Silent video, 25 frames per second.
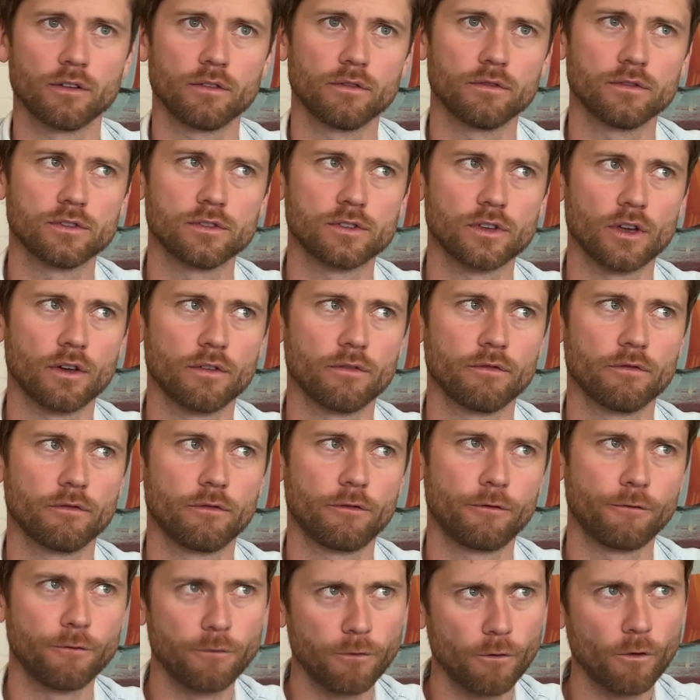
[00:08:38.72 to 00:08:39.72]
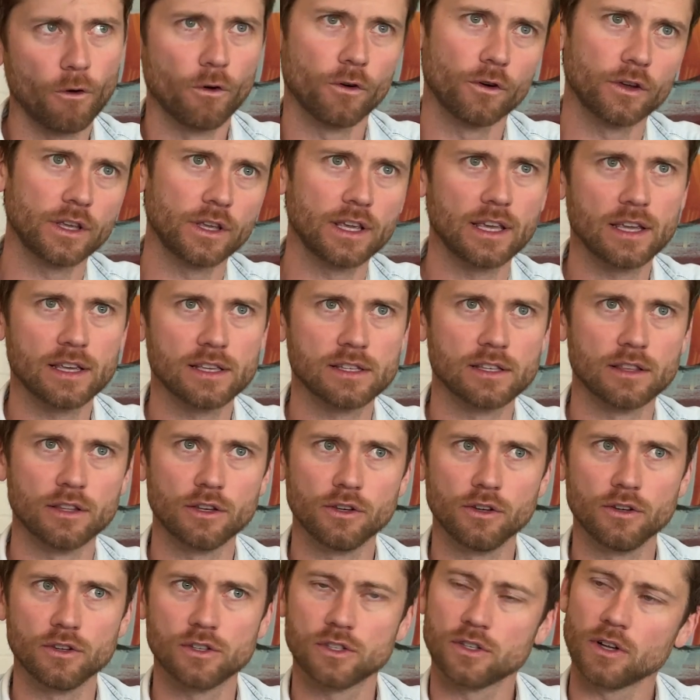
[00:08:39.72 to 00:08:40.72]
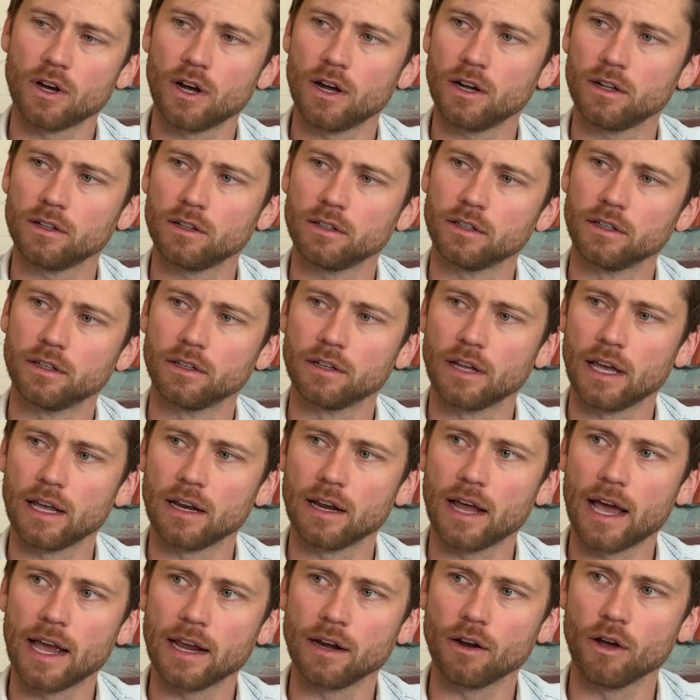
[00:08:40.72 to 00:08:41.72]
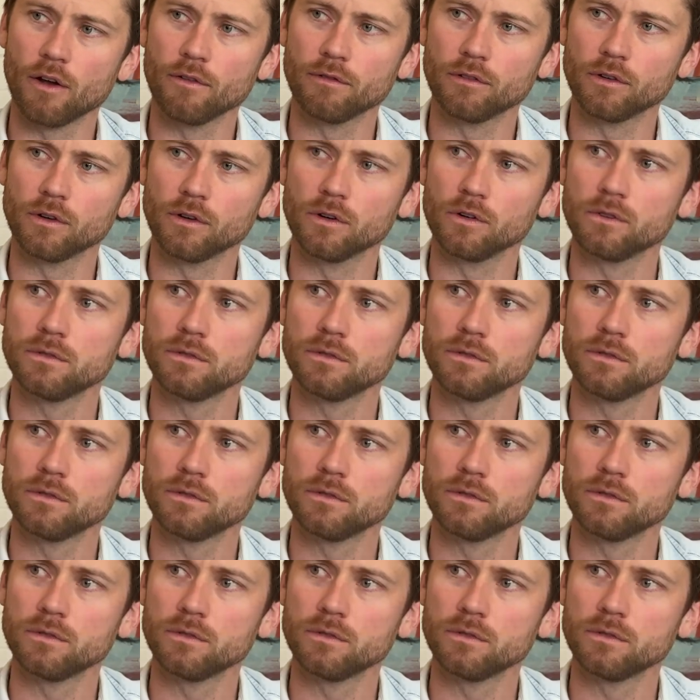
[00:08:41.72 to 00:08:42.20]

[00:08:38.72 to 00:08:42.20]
So 4 years in the new style and 8 overall.